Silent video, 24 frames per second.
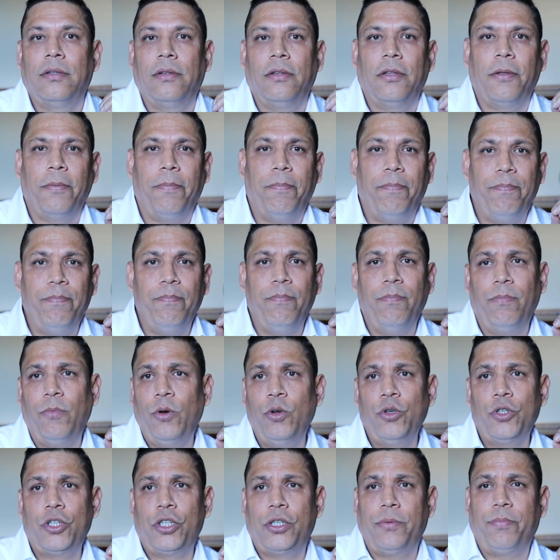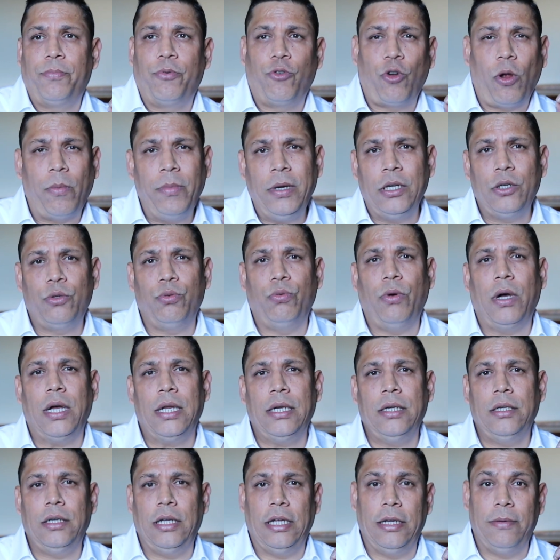The most prominent
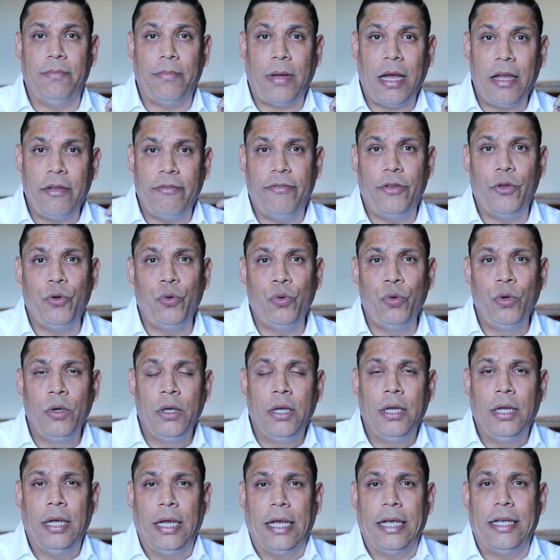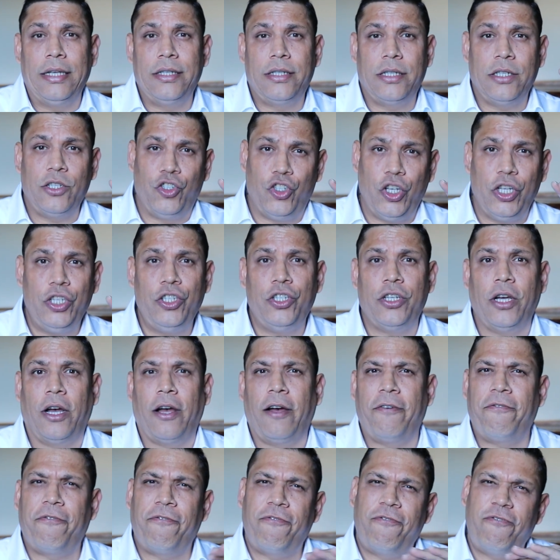one, in my view, is a ginger,
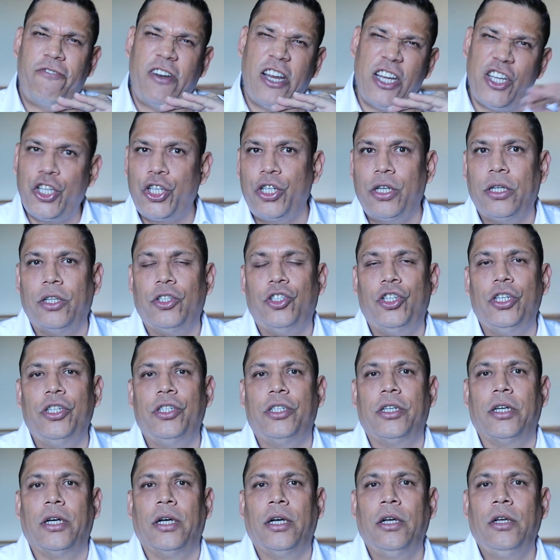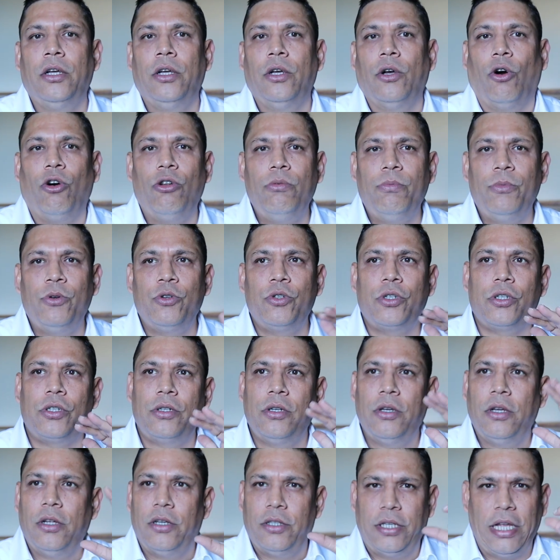a fresh ginger.
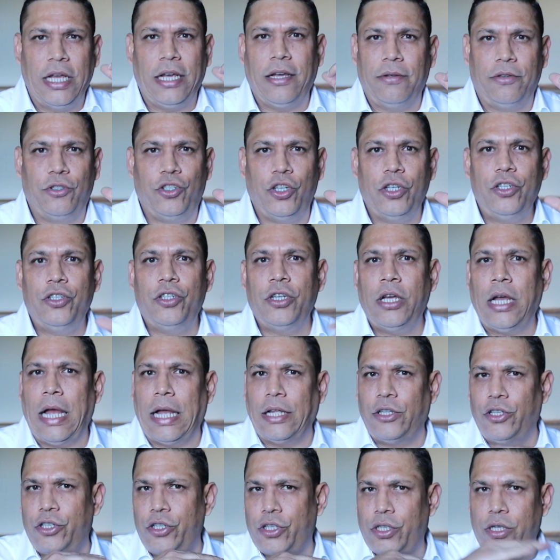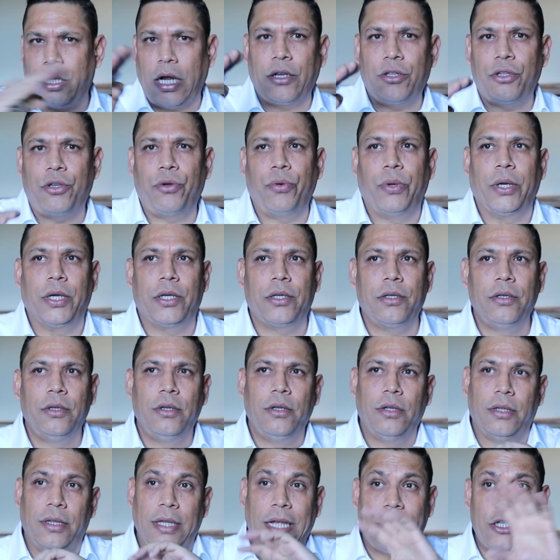Almost take a ginger and just cut through it.
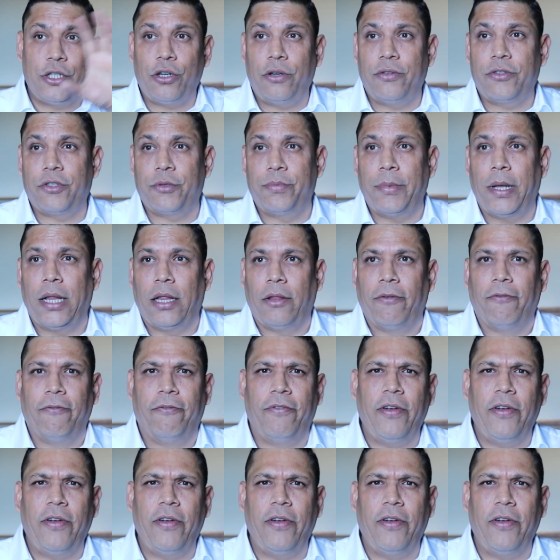That sort of smell.